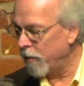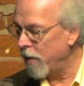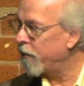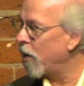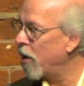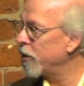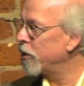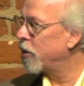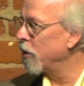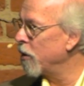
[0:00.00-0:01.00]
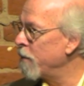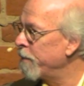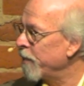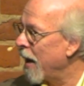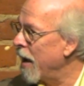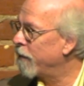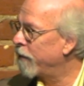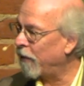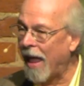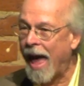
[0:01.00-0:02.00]
refers to a
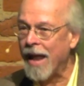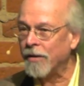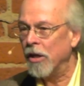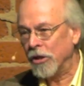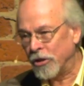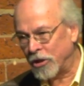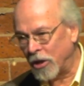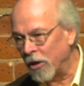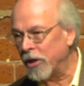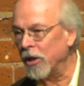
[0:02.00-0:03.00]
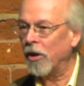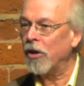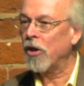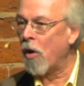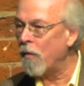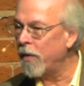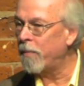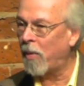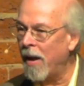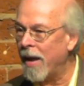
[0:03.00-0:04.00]
flat circular loaf
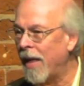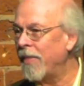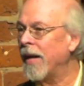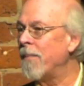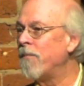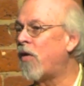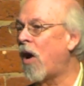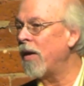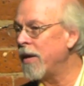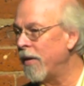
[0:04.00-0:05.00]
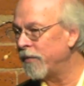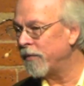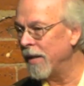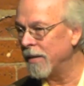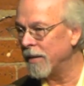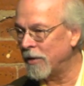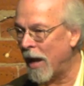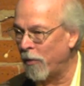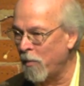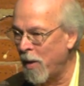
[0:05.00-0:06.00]
of bread. I think I'm far enough in the
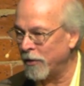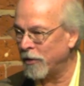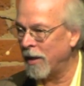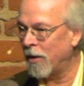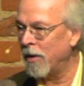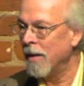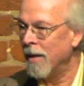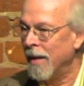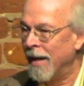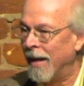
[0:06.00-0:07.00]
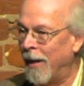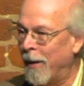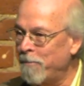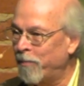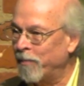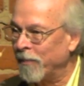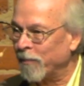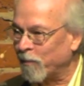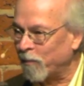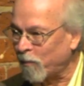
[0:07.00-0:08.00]
southwest here to
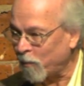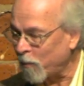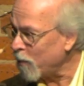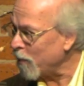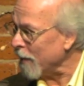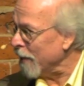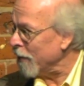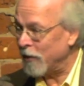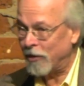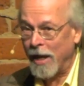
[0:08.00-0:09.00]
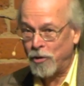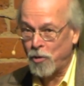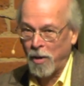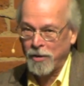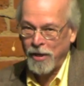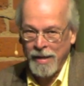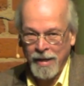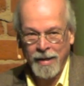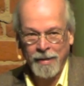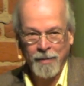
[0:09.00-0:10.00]
say
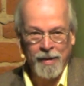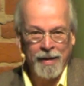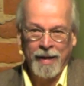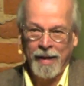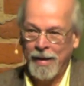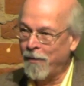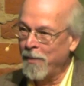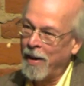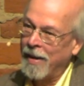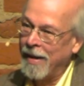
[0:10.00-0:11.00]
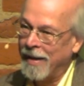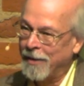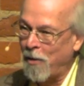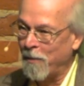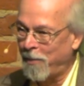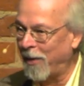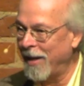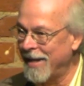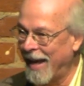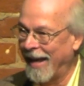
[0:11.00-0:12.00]
tortilla, and everybody
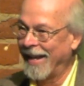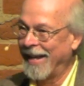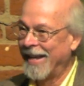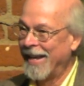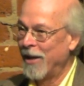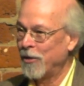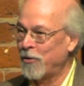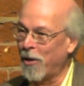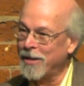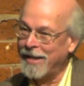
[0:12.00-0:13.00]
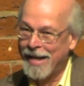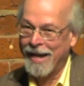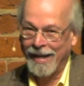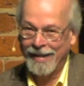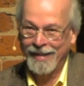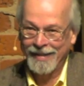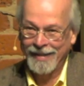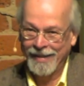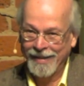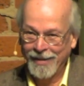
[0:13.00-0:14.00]
comprende
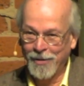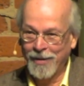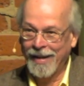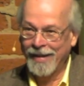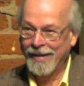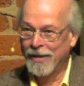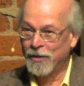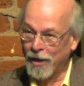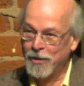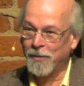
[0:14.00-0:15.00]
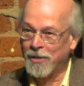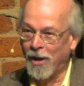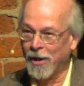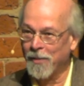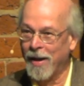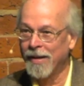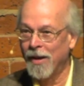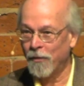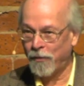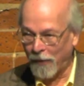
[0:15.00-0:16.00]
tortilla, okay? So that's what we're talking
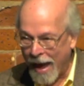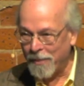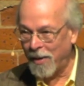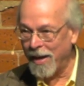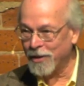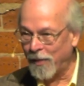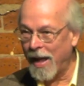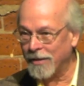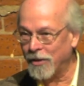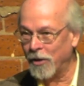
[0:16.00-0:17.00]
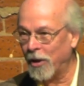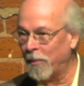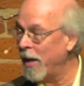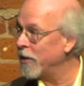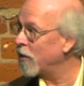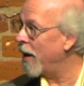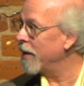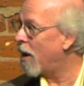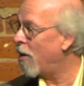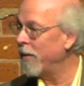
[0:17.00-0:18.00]
about, flat breads, flat circular bread. So
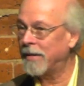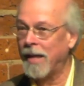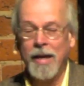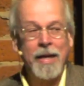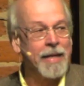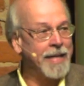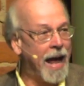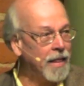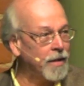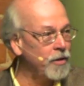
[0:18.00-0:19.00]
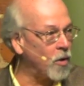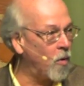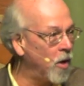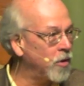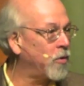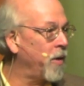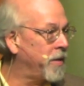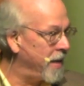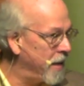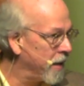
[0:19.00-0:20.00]
I always say talents or
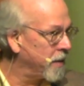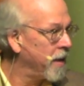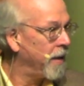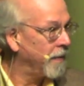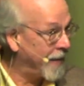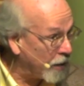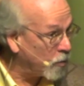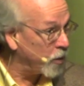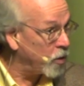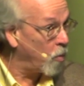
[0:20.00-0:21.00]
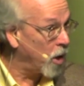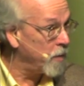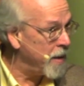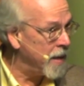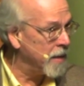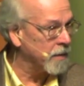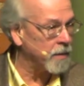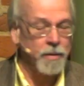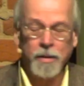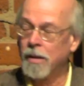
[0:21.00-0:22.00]
tortillas. That's what the word
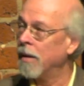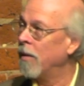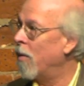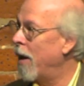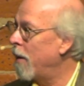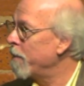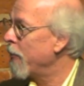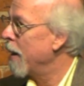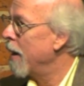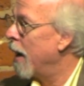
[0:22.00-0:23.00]
means. Well,